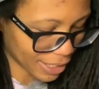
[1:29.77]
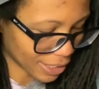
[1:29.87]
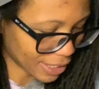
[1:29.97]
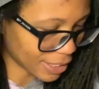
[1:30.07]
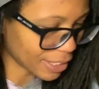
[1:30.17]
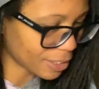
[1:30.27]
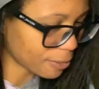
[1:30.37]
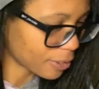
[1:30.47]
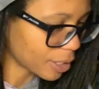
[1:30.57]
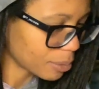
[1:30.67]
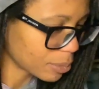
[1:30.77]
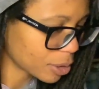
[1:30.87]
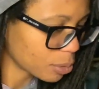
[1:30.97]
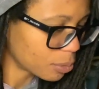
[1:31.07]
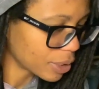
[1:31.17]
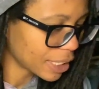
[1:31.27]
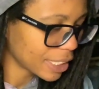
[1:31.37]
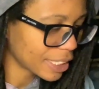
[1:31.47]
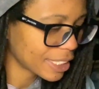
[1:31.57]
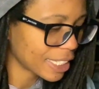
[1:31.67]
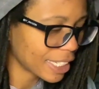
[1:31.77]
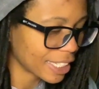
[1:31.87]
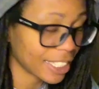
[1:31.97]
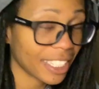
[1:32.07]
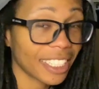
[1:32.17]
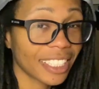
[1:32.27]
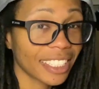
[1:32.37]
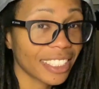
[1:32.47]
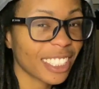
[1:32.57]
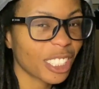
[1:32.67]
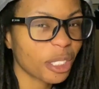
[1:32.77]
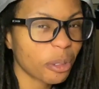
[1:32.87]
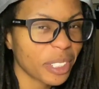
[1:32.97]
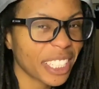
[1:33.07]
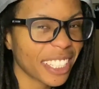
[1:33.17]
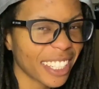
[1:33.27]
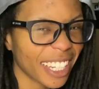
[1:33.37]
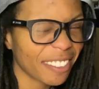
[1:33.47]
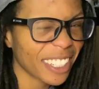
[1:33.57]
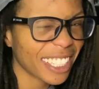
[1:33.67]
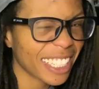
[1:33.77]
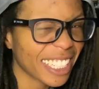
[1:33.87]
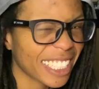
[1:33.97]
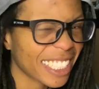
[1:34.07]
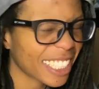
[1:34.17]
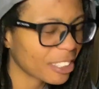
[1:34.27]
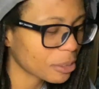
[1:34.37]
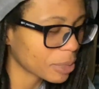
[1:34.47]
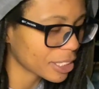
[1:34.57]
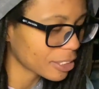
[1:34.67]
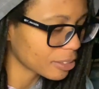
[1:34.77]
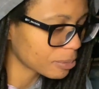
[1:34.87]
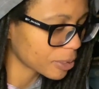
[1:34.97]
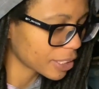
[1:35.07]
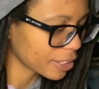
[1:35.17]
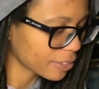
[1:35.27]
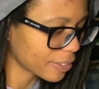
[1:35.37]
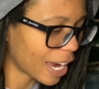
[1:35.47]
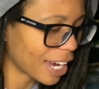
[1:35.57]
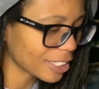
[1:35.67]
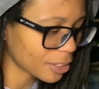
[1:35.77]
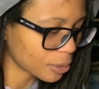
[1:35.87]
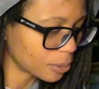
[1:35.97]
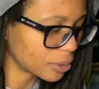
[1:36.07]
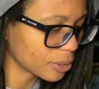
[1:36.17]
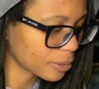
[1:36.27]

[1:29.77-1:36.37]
This is from 2010 to 2011. That was my sophomore year of high school.